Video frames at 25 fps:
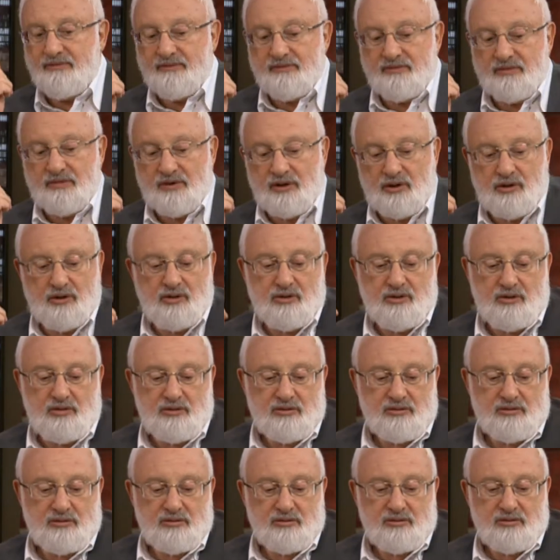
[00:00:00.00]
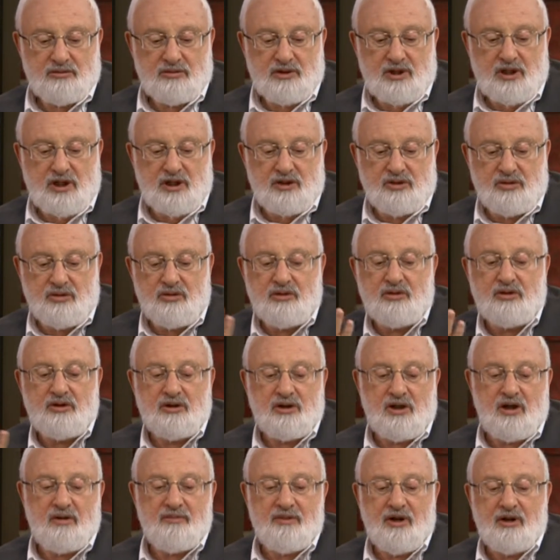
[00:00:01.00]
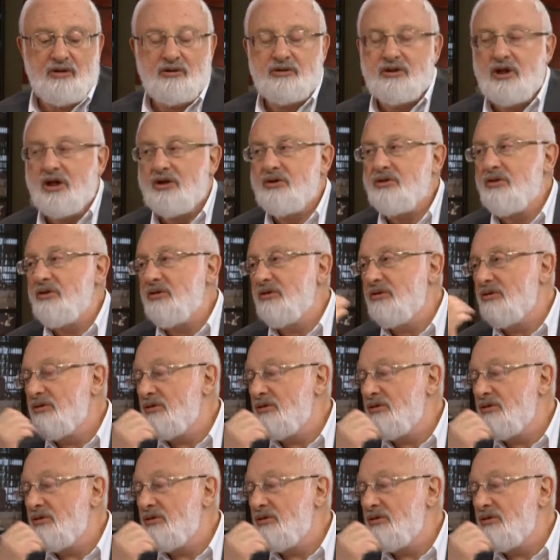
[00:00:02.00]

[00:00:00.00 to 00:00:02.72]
A gift can be only an object? No.